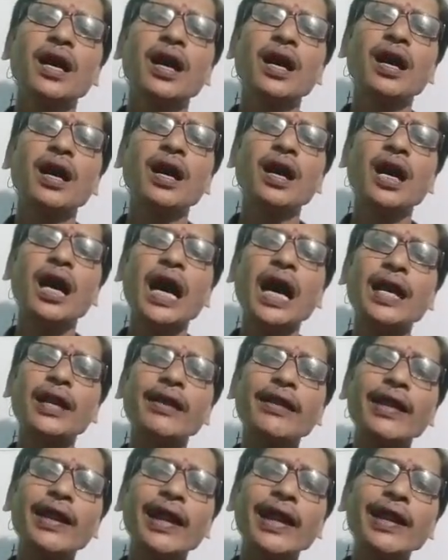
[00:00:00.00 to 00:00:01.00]

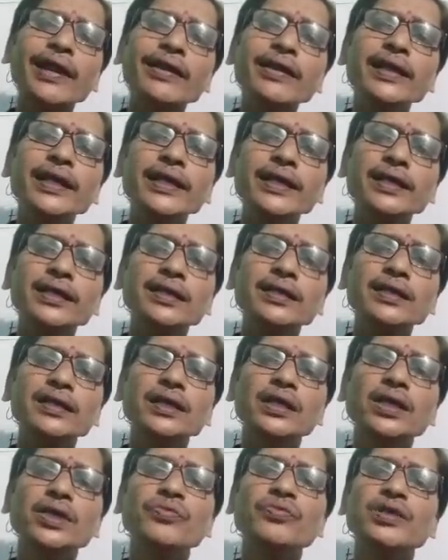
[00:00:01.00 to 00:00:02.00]
are
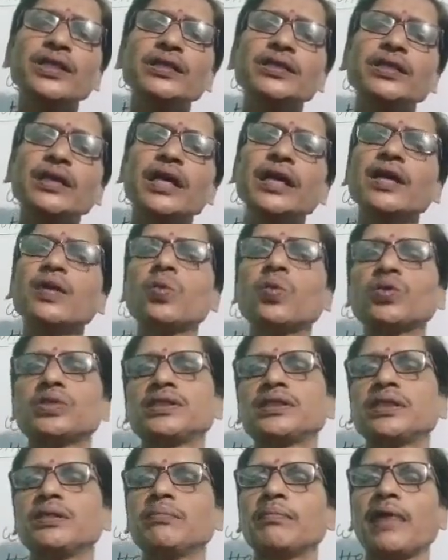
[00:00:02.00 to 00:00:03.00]
ending with a
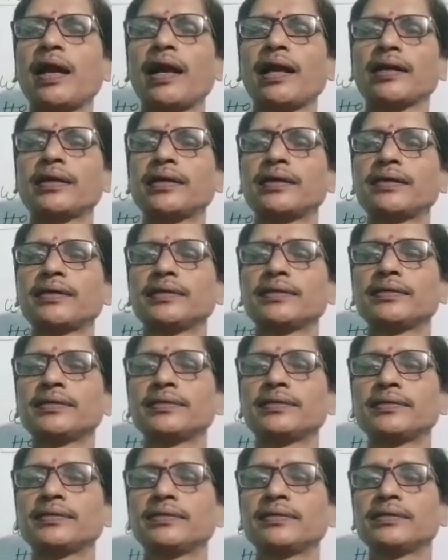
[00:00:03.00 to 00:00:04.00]
question mark.
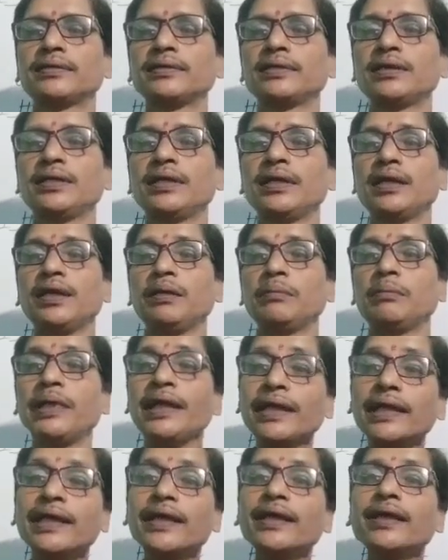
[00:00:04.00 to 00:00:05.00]

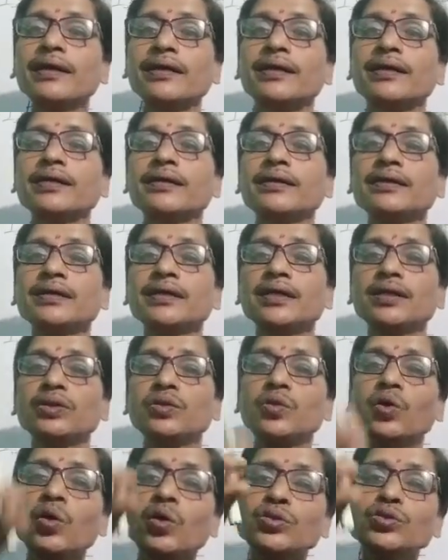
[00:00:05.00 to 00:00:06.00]
But here,
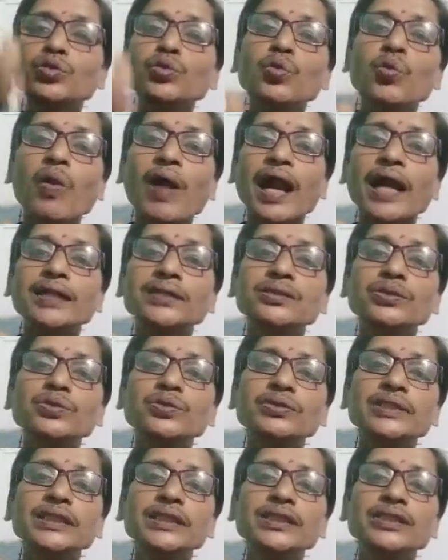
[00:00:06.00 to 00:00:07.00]
those words
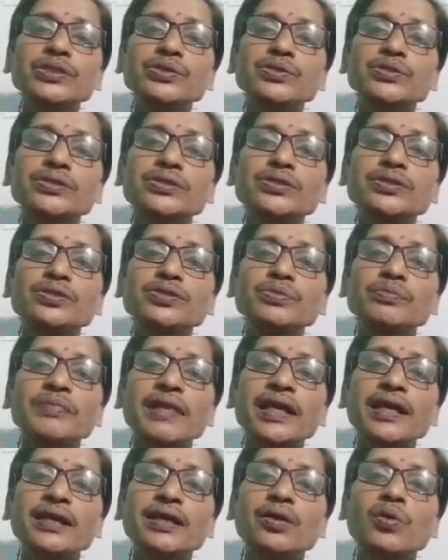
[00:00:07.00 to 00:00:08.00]
we use to
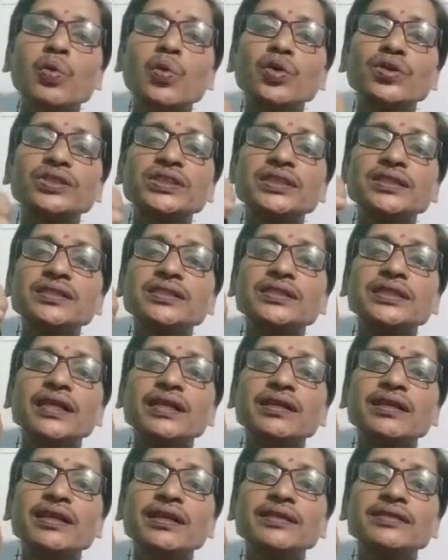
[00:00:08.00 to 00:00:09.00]
make question
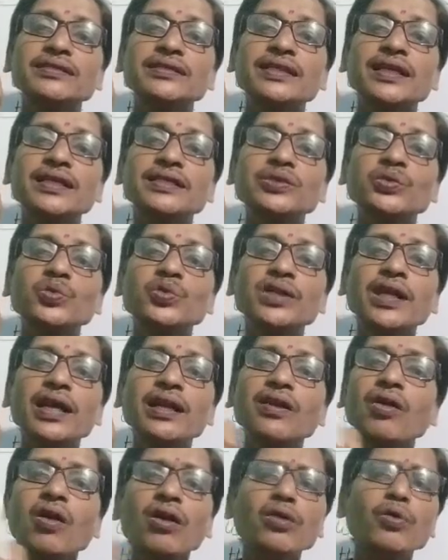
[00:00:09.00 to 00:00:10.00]
sentences, we
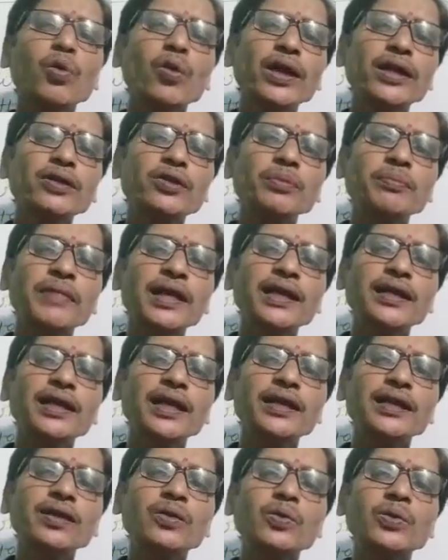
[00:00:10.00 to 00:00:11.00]
are not going to
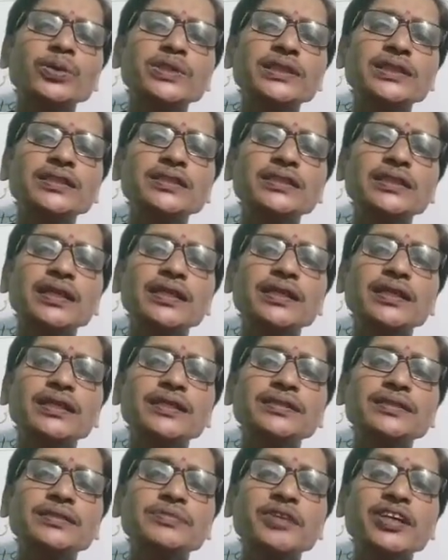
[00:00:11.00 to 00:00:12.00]
make any question
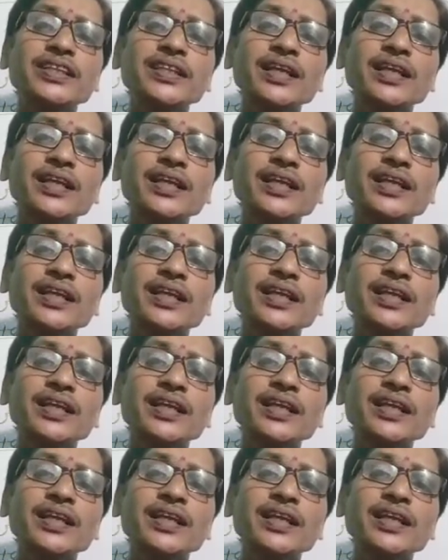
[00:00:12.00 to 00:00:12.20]
sentence,